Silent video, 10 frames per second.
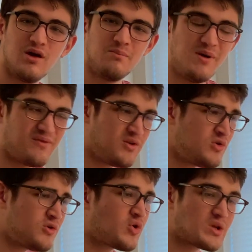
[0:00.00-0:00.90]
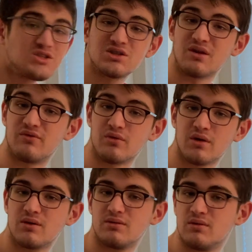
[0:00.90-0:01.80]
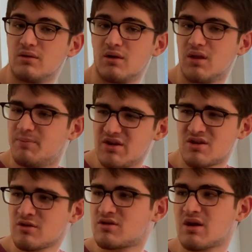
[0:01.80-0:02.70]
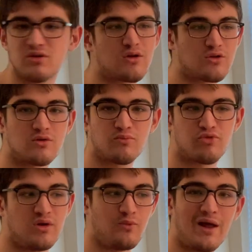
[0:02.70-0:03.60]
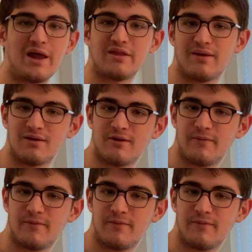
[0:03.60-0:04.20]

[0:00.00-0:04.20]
But if you don't know you're listening for it, the piece still stands on its own pretty well, I think.